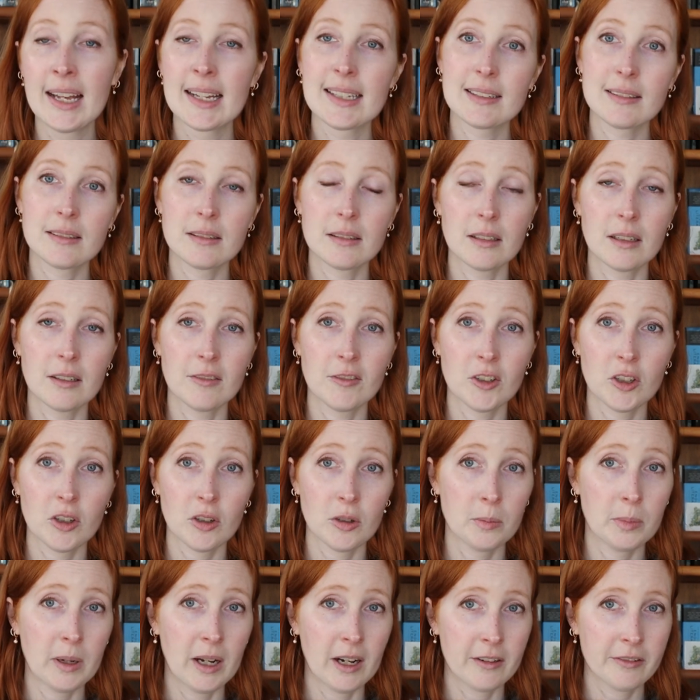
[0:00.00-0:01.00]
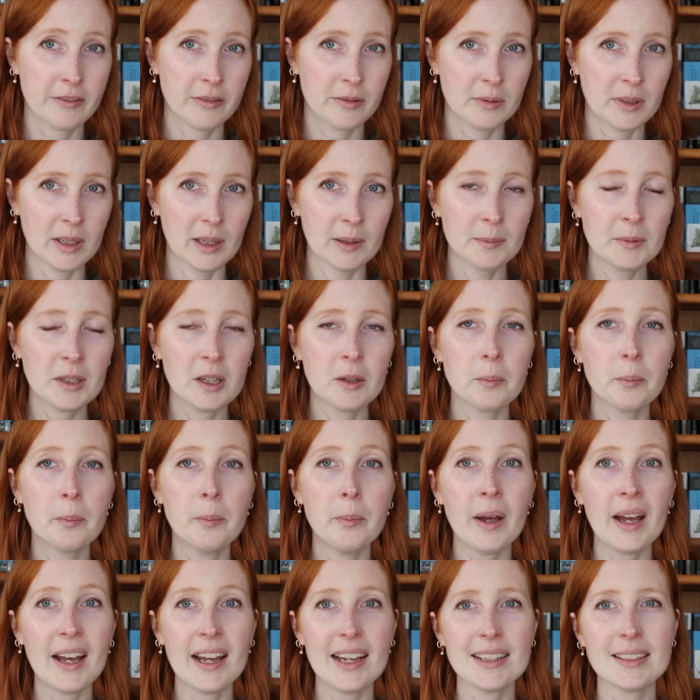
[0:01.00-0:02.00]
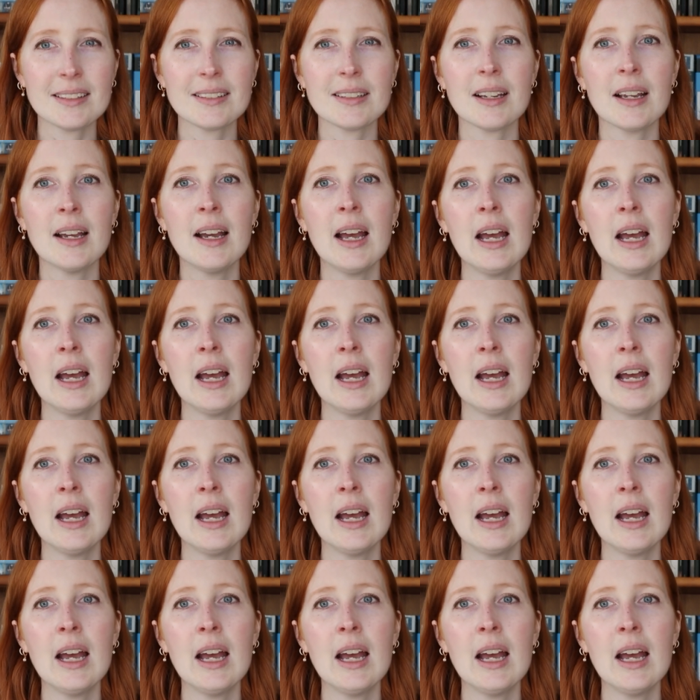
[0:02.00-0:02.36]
Still haven't heard back from them, but